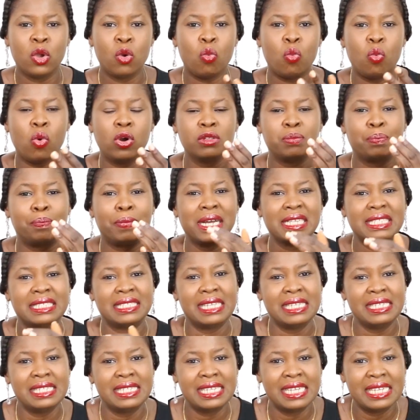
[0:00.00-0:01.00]
What
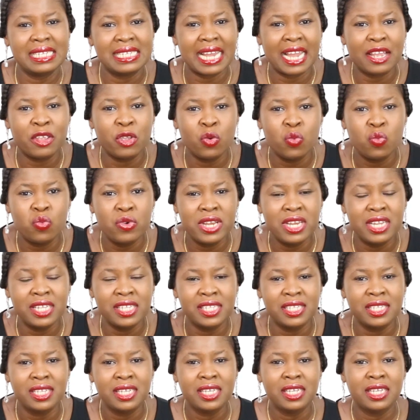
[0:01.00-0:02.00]
percentage are you
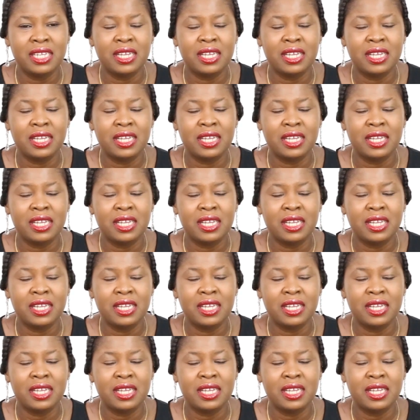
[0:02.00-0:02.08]
willing,